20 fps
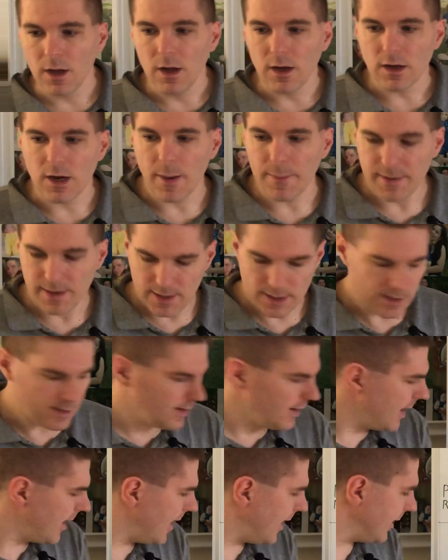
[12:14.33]
Coming
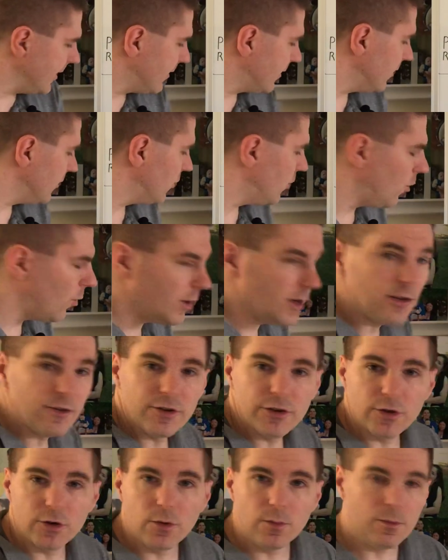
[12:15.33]
in at
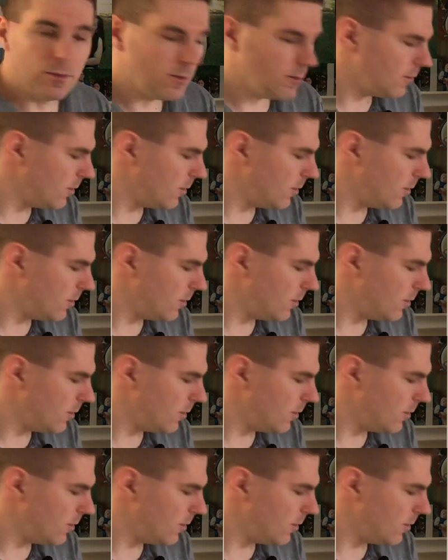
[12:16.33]
22